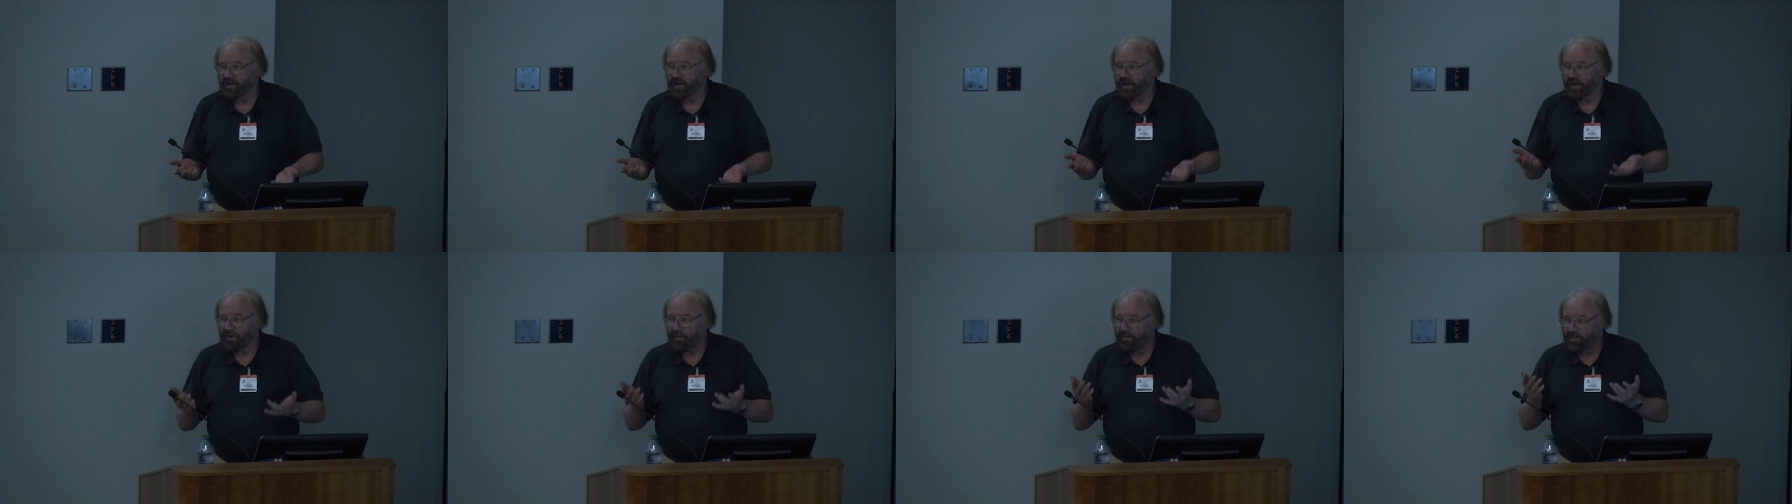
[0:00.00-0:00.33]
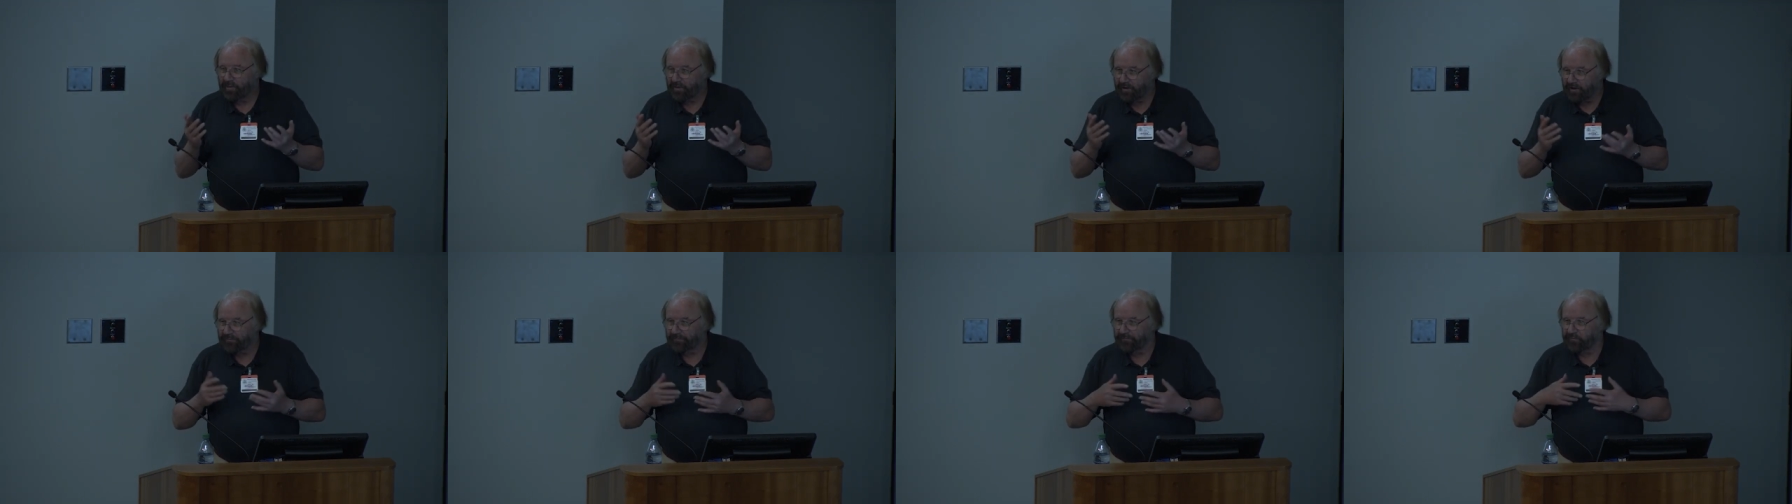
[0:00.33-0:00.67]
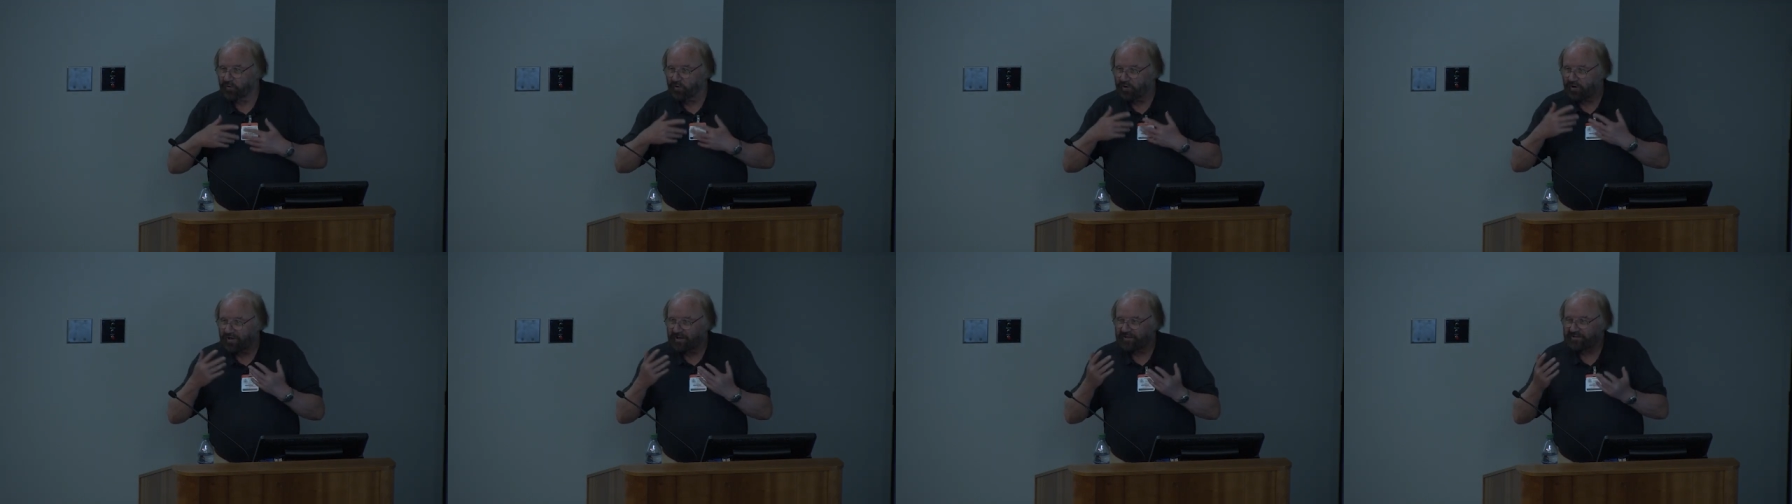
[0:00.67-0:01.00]
and
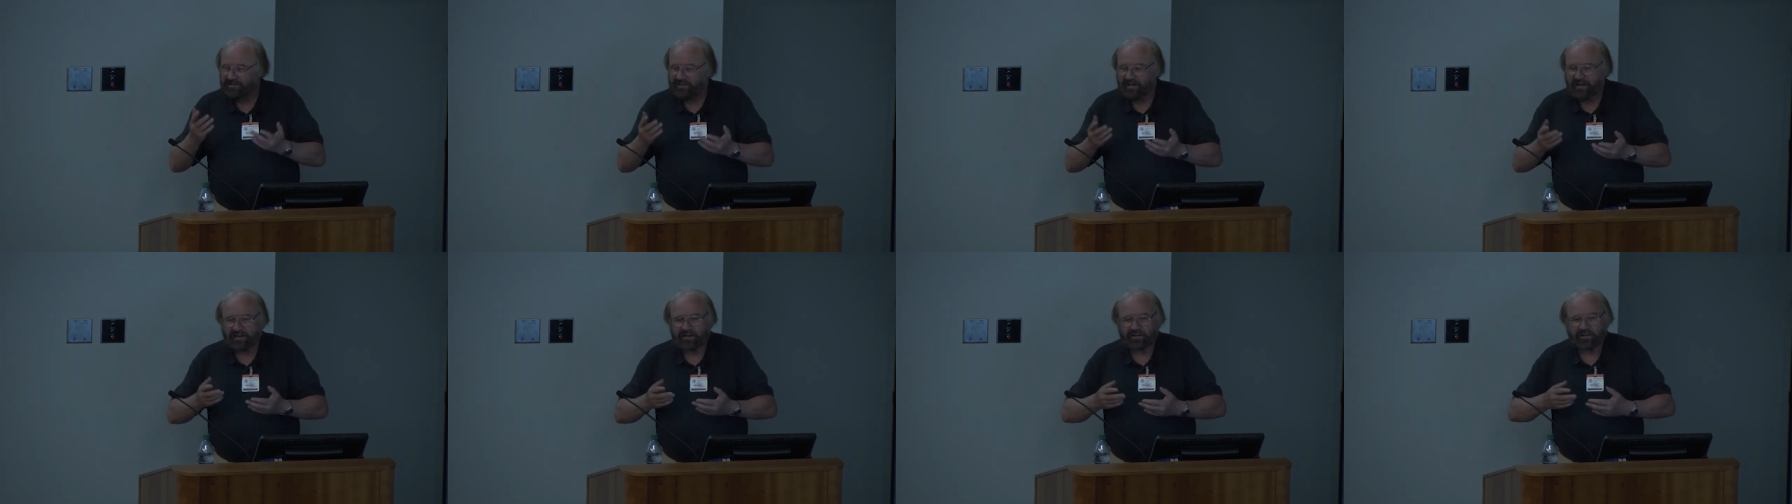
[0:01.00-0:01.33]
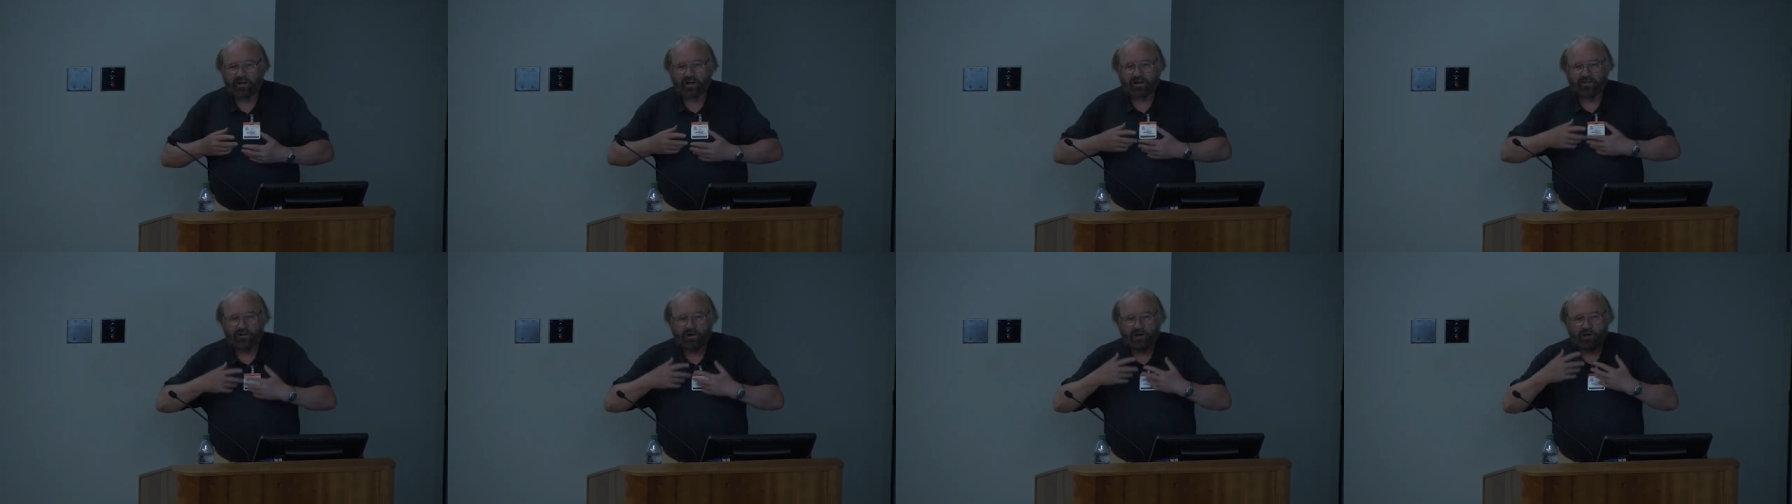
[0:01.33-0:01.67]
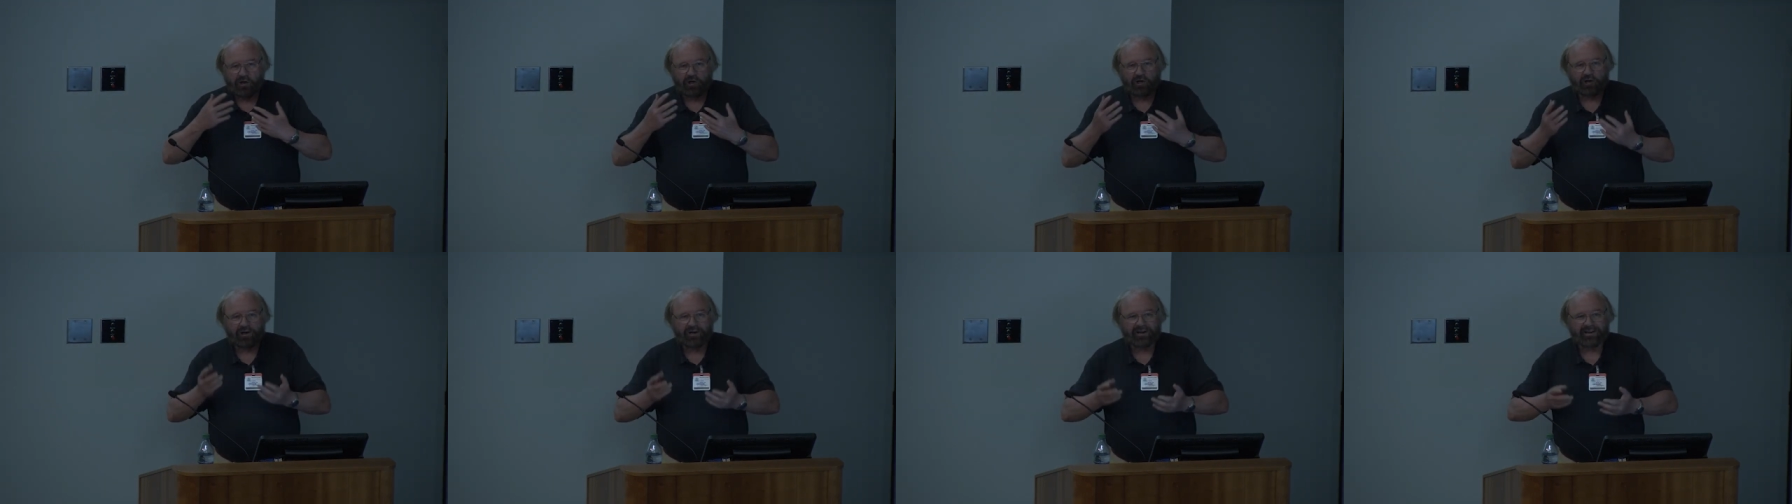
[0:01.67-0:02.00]
therefore, it's like the
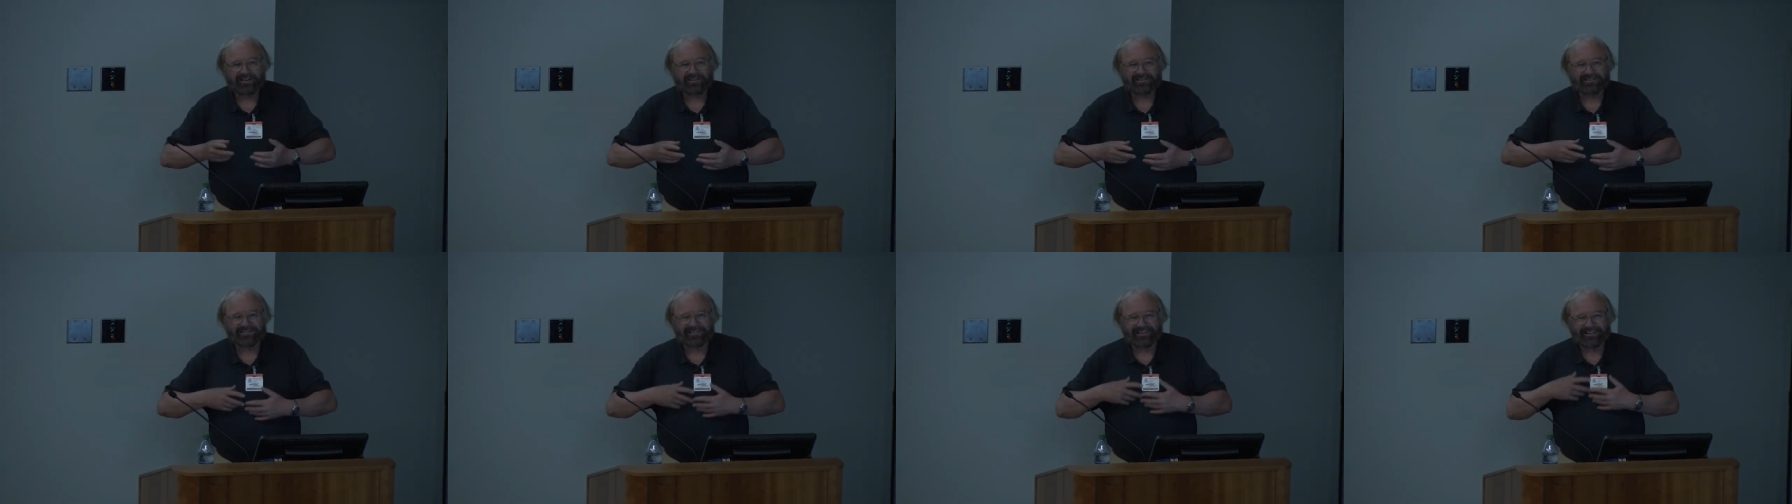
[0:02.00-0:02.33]
learner has